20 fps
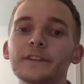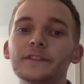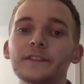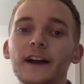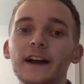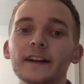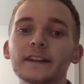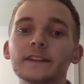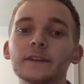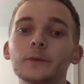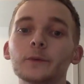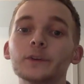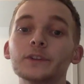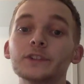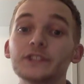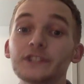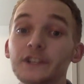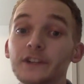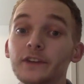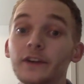the fact that we're
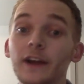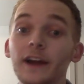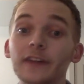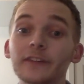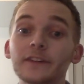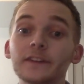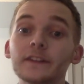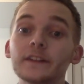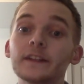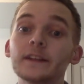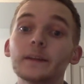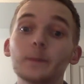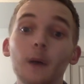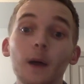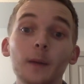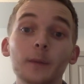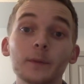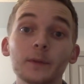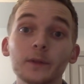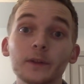geographically and
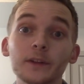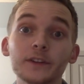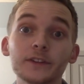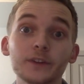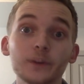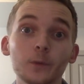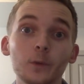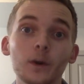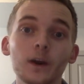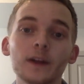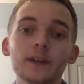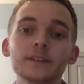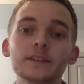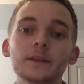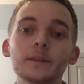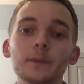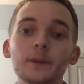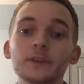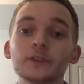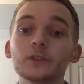population-wise
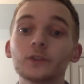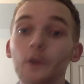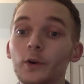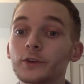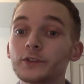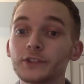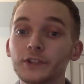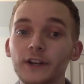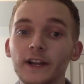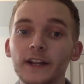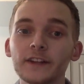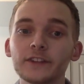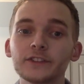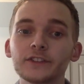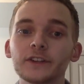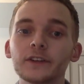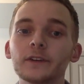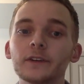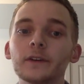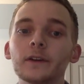a much larger
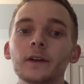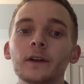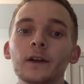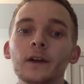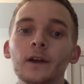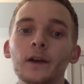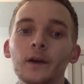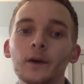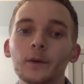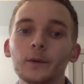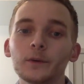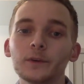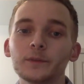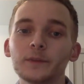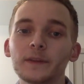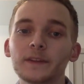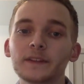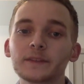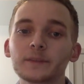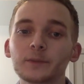nation, which
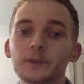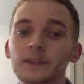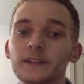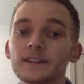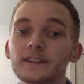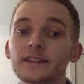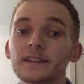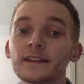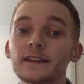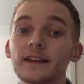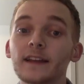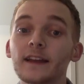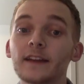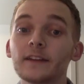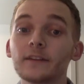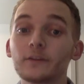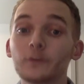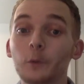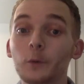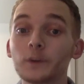makes policing and
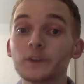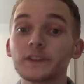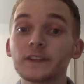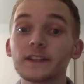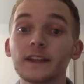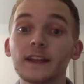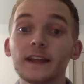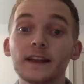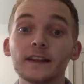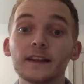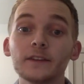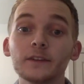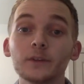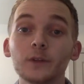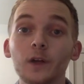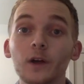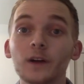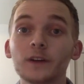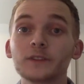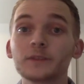enforcing any new
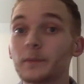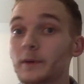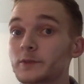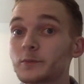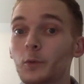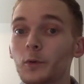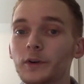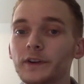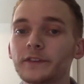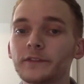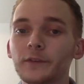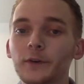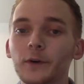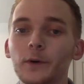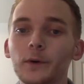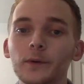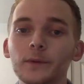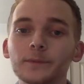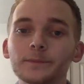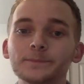laws much more
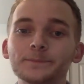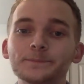difficult.